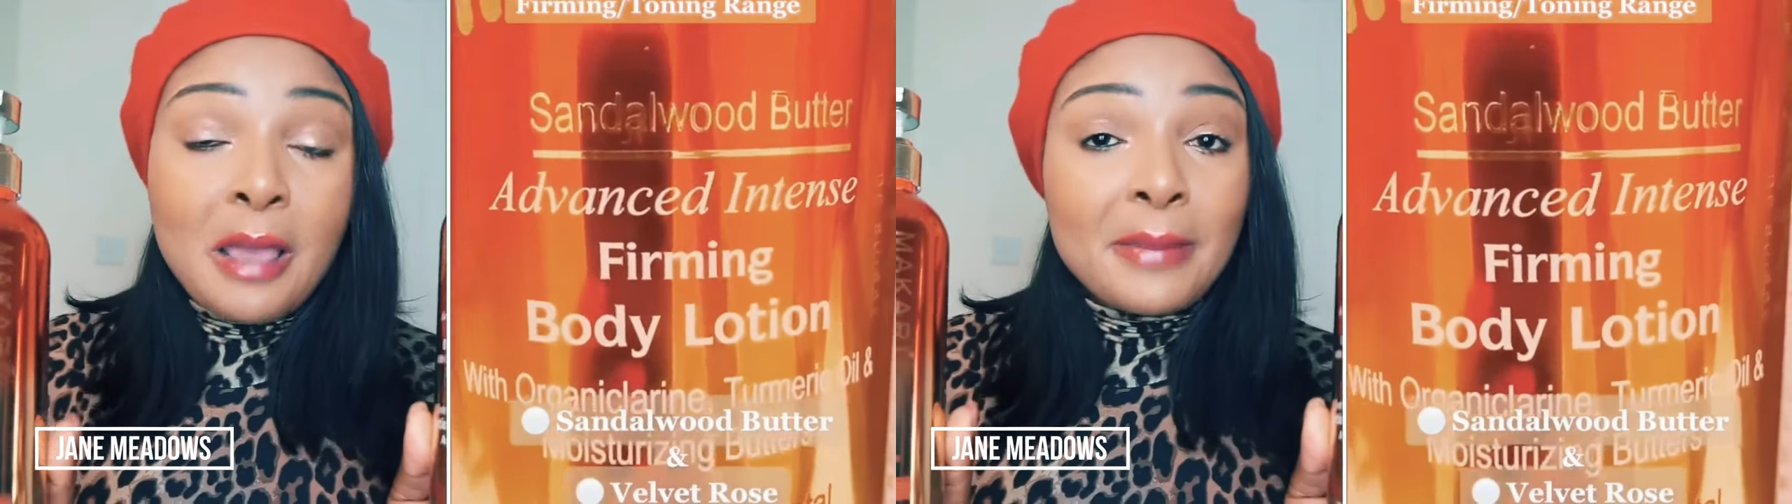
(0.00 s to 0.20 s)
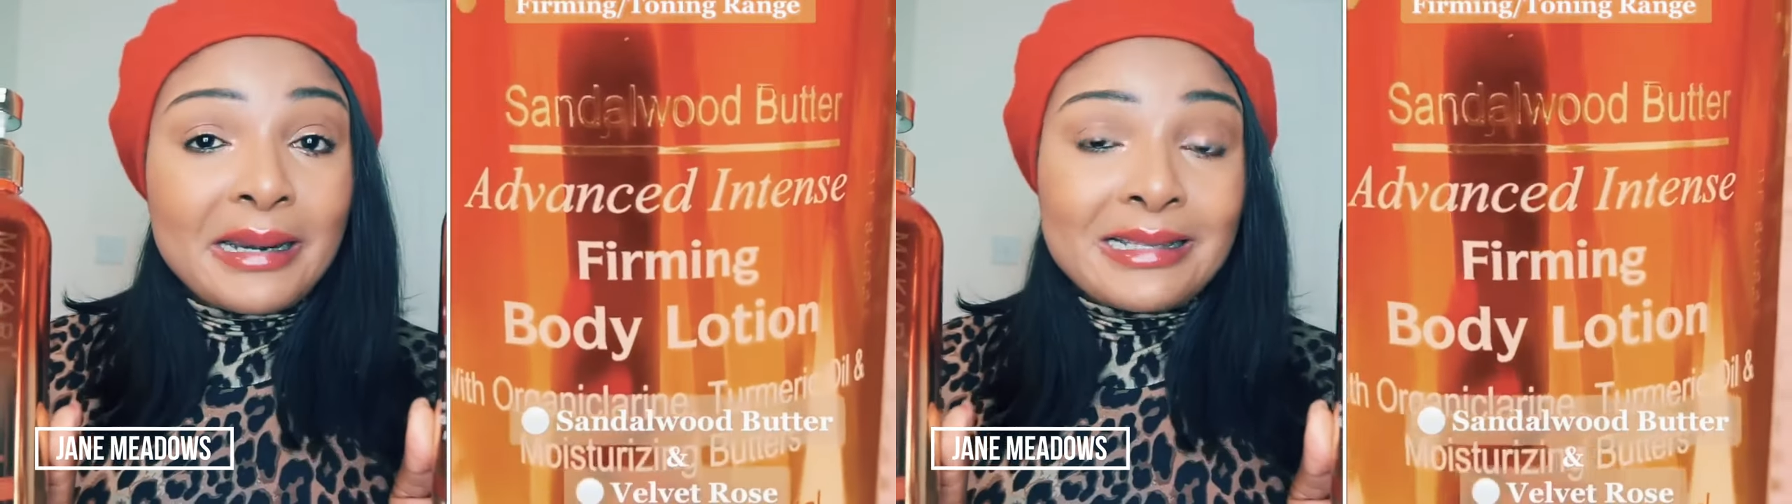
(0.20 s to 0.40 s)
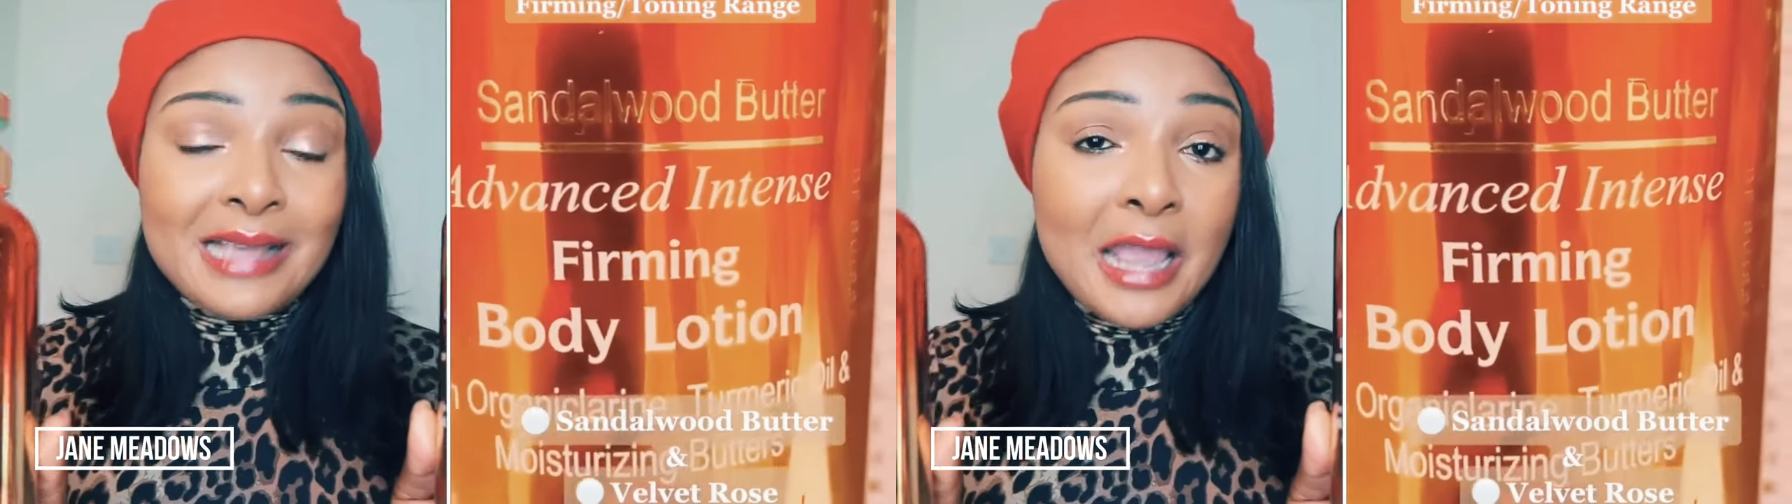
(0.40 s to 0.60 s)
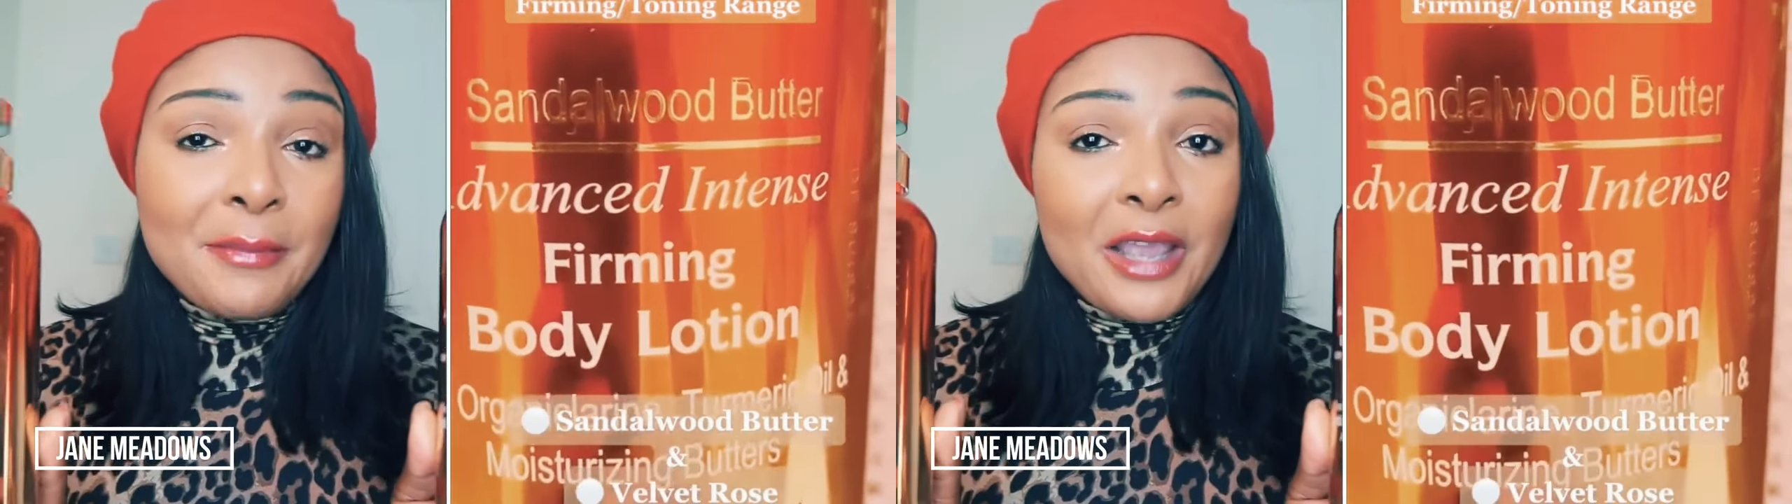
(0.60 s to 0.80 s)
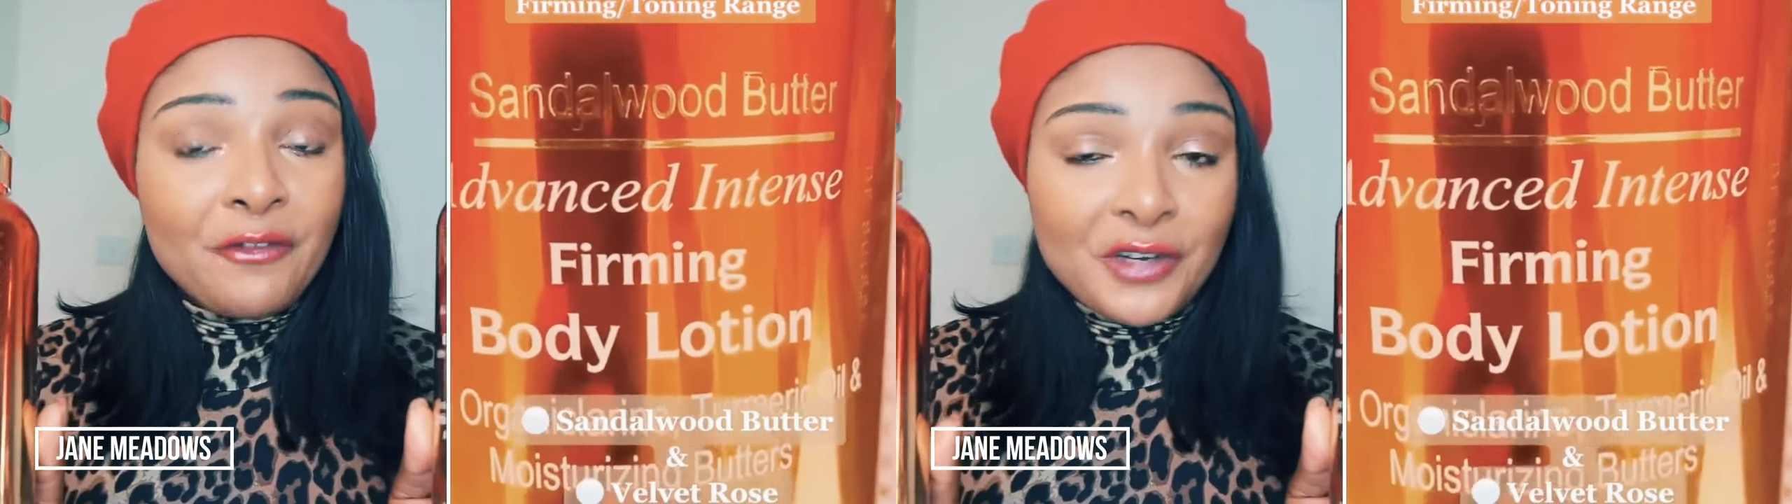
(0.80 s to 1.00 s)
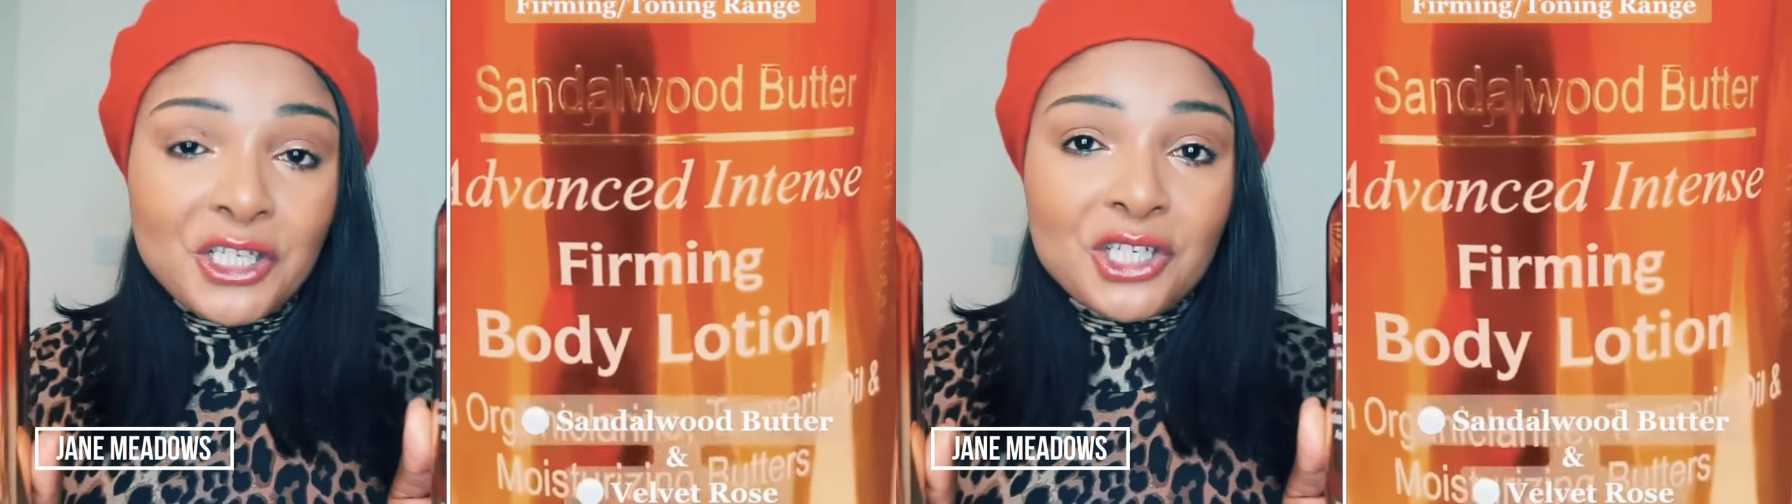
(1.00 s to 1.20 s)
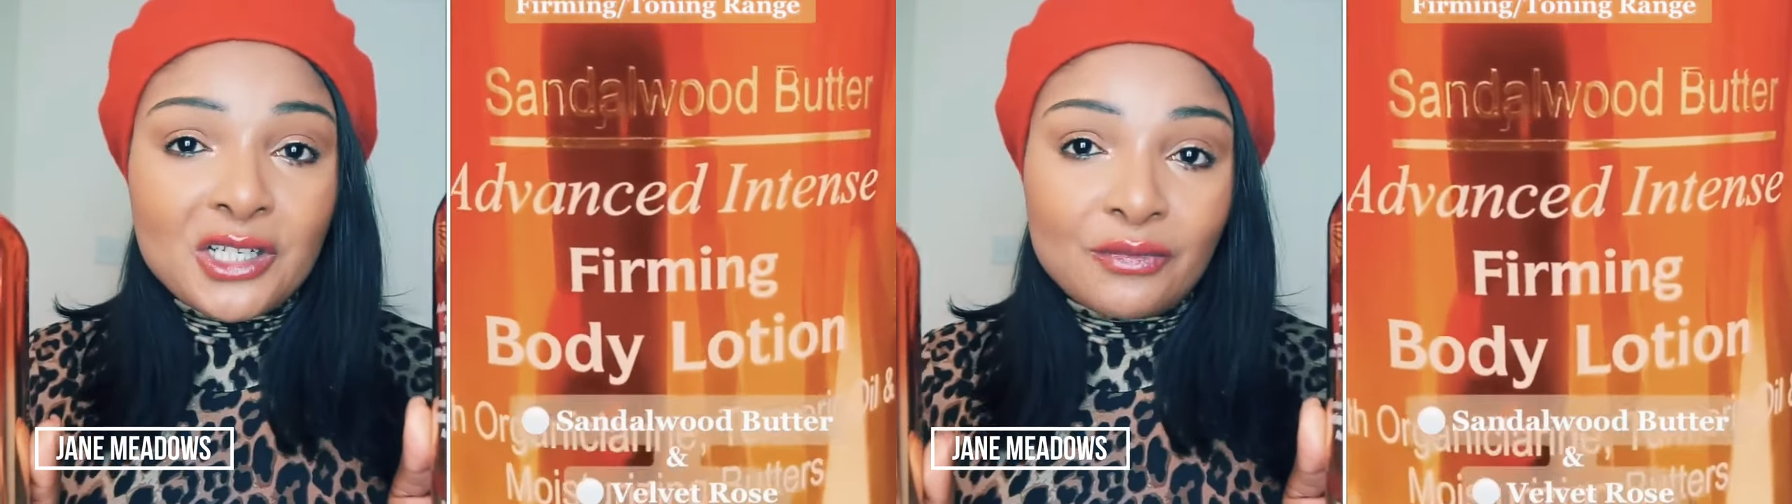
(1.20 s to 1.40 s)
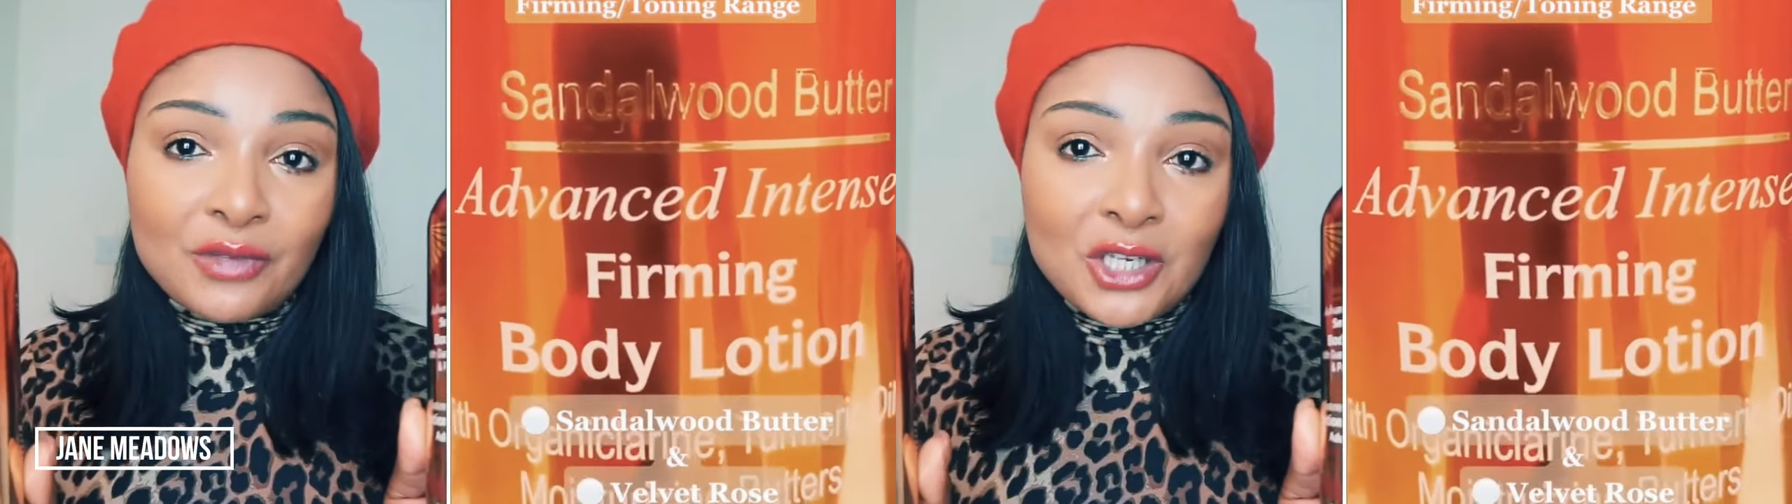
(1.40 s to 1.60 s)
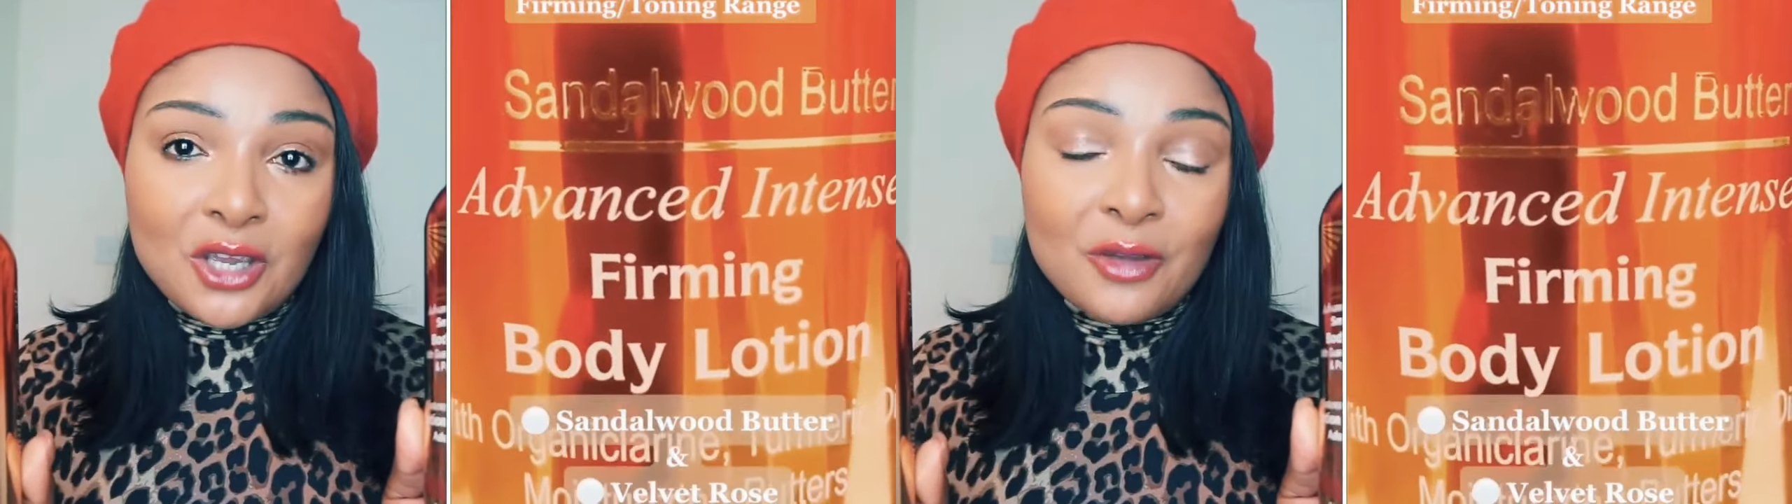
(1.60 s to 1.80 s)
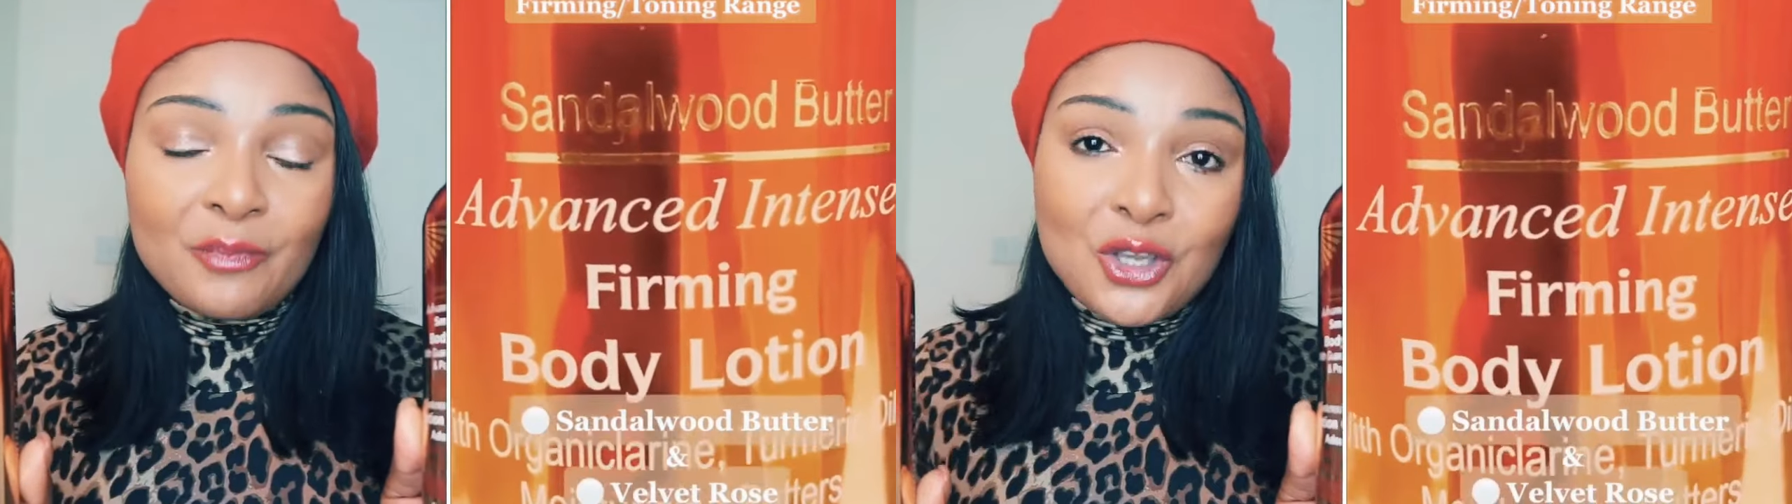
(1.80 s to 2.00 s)
by the time I finish this
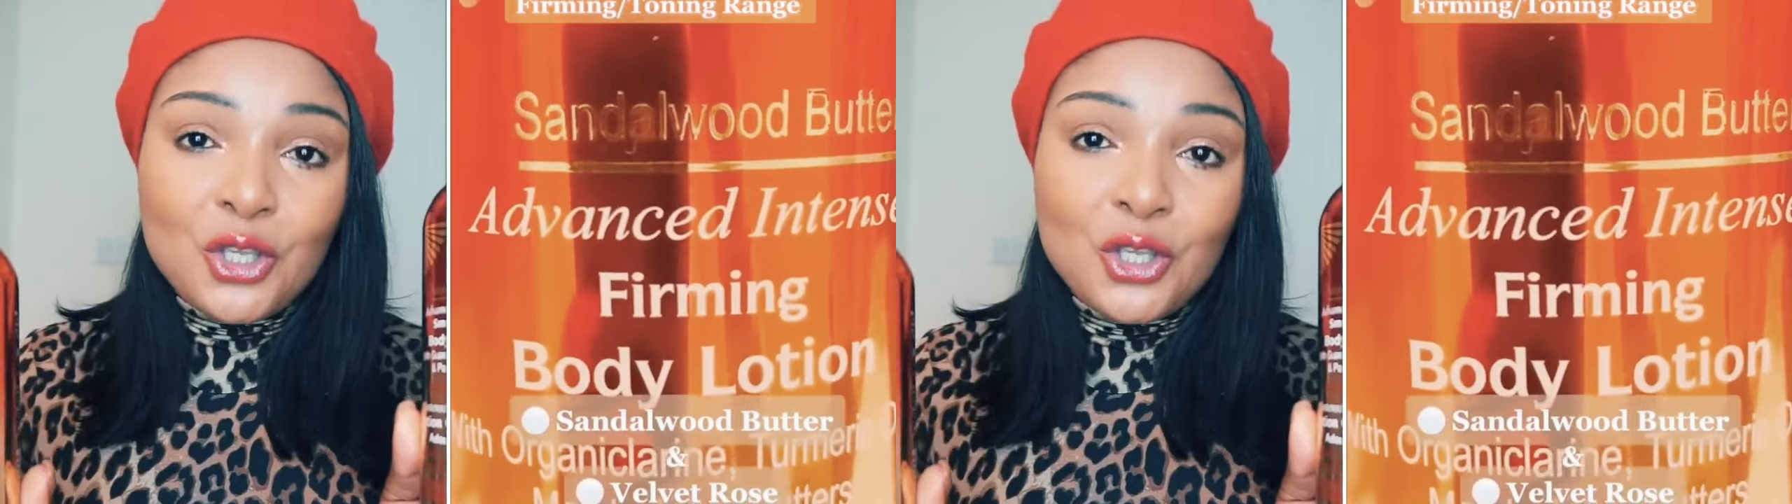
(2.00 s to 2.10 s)
video,